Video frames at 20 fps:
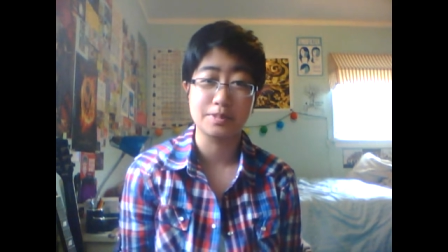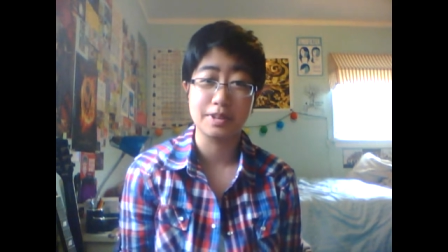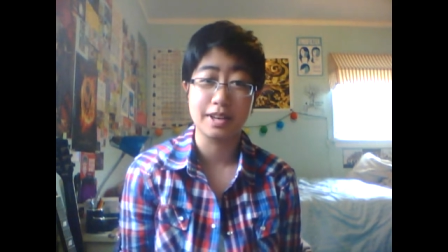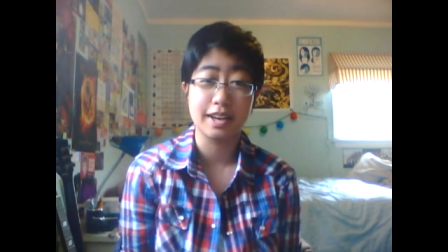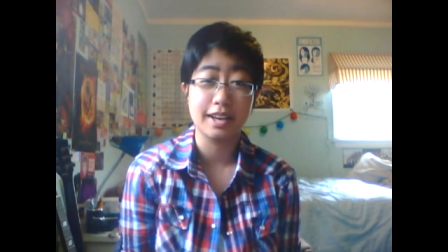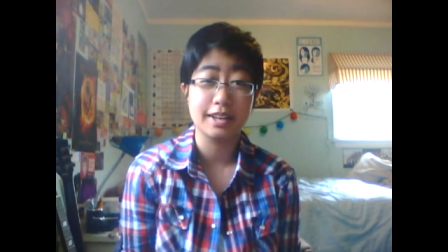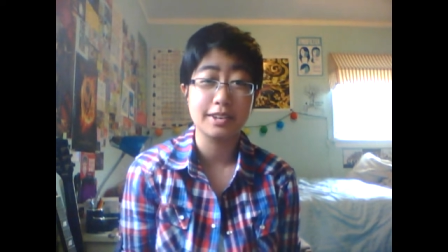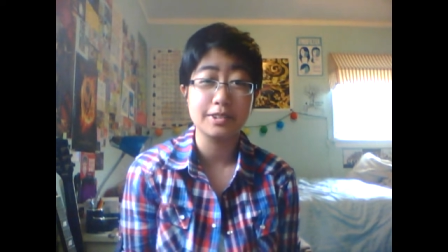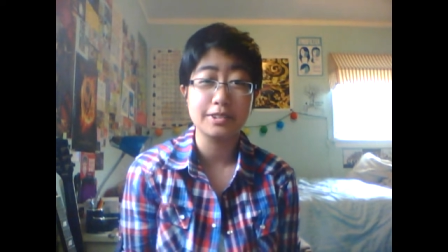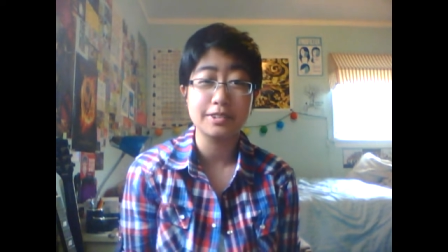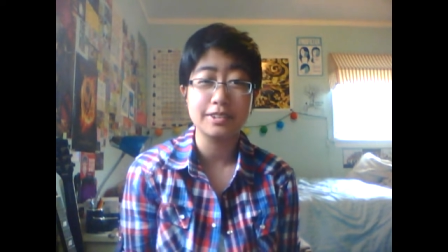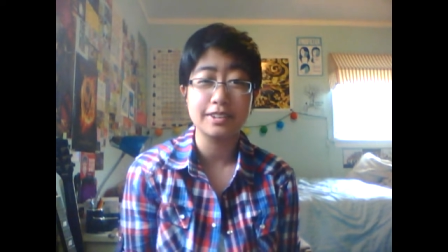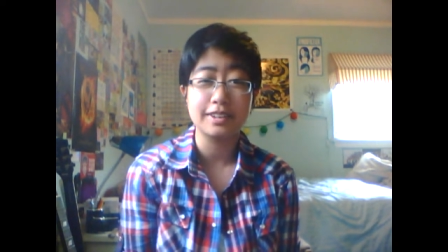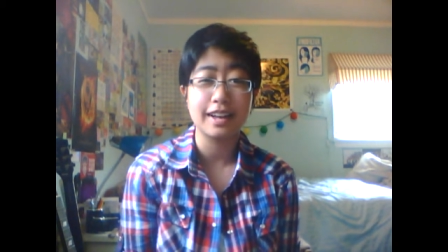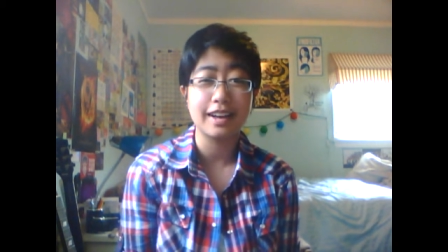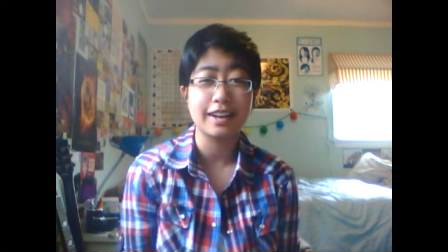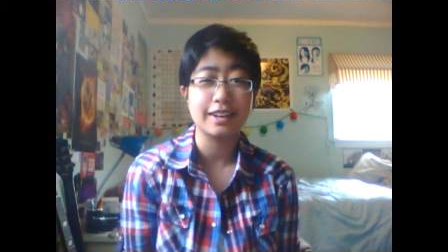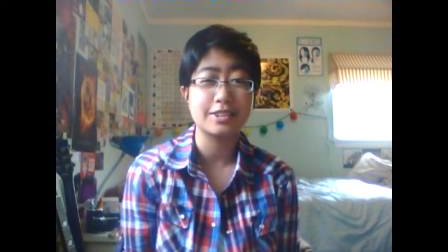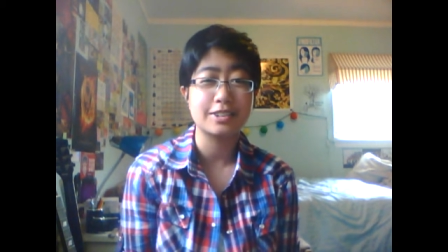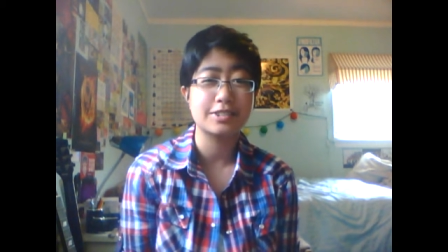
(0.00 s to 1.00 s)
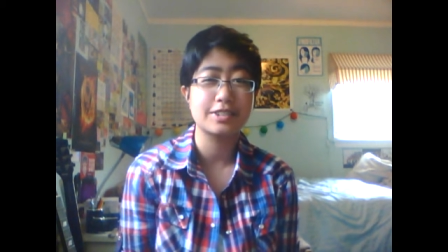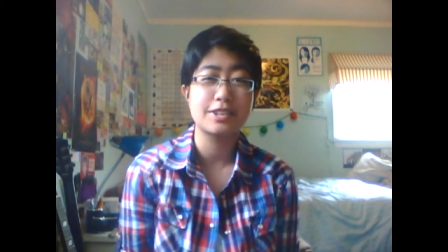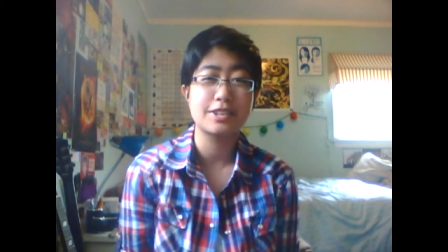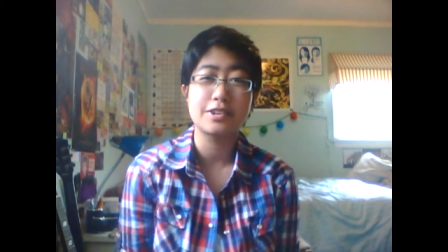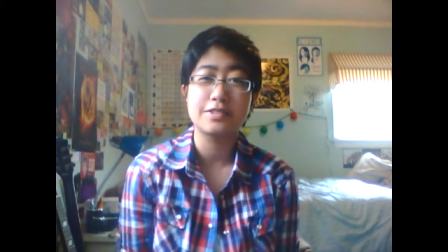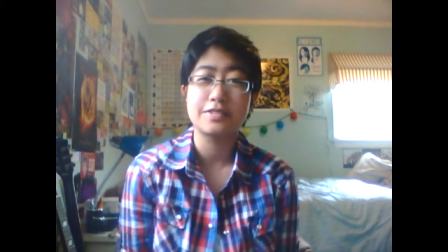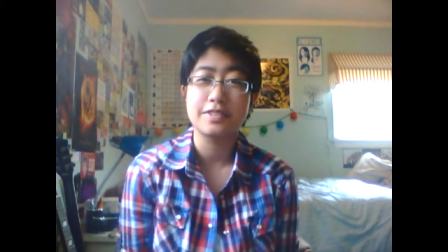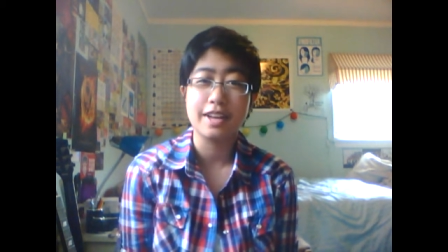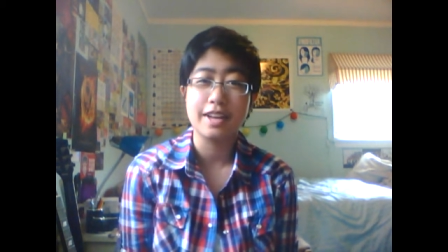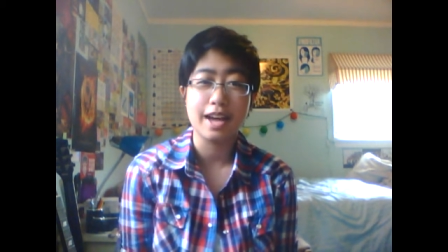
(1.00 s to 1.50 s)
but I don't actually
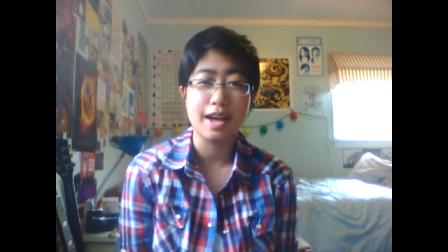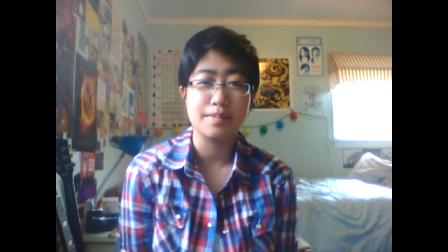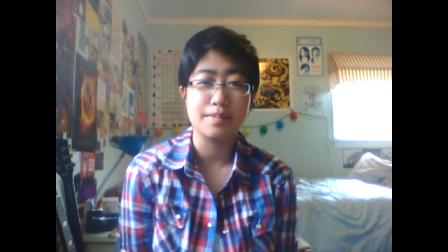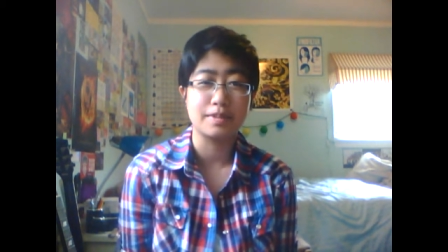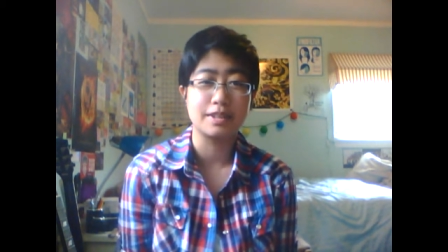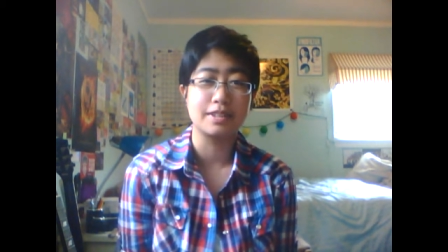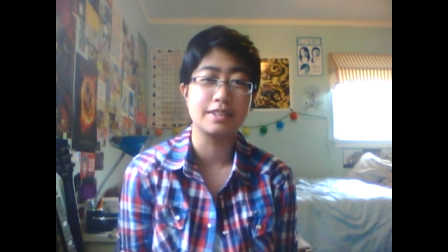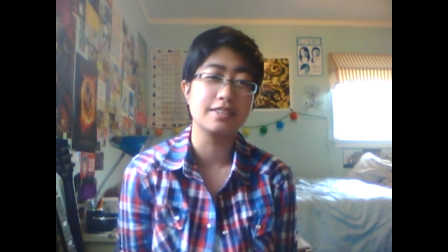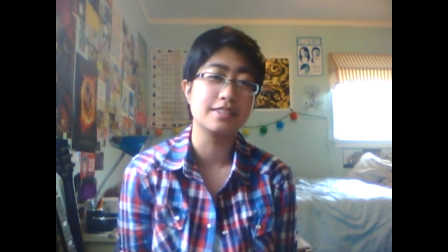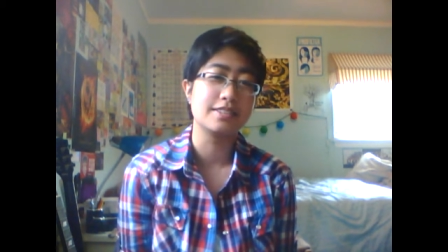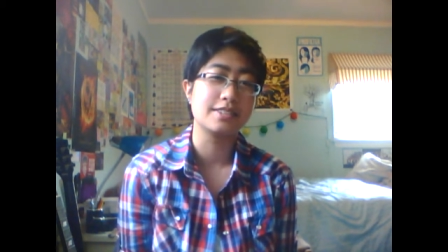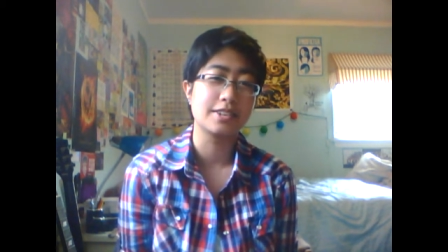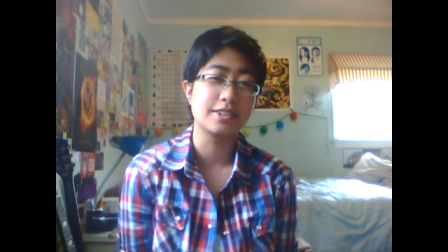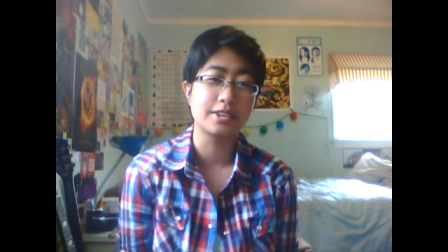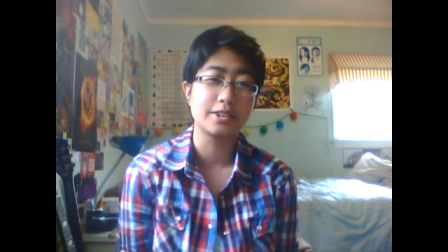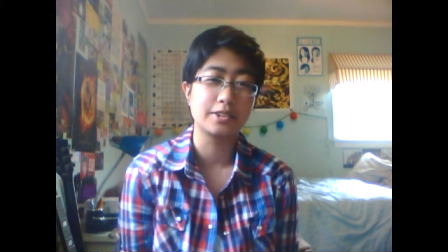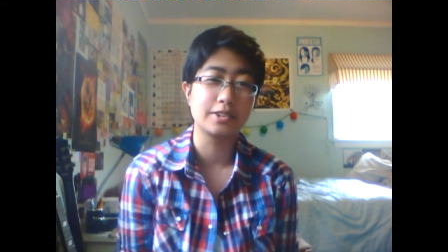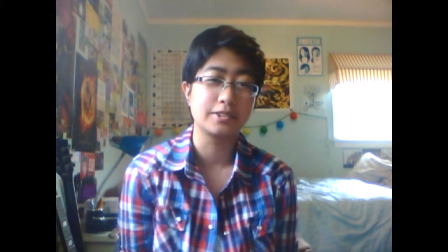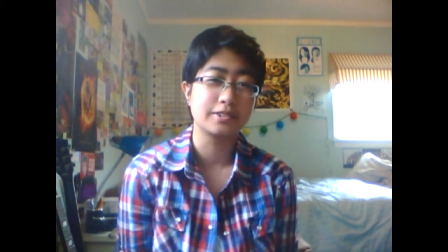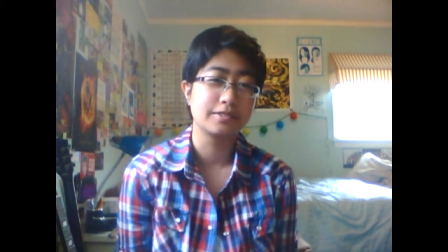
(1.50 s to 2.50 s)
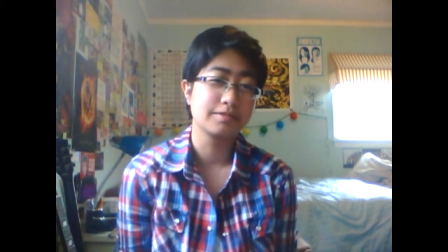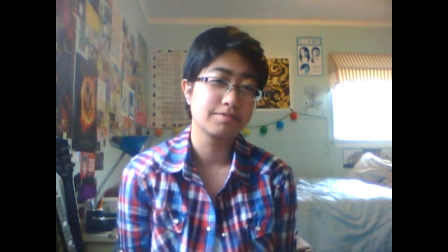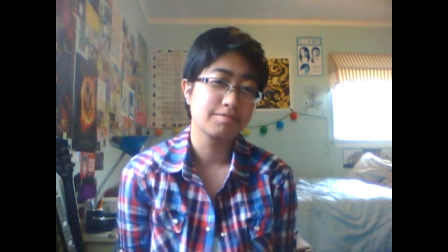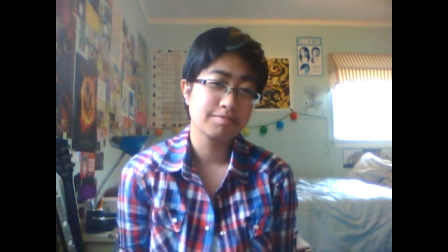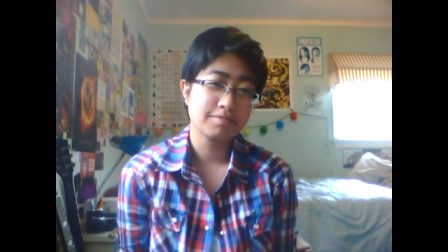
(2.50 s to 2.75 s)
know if it happened, so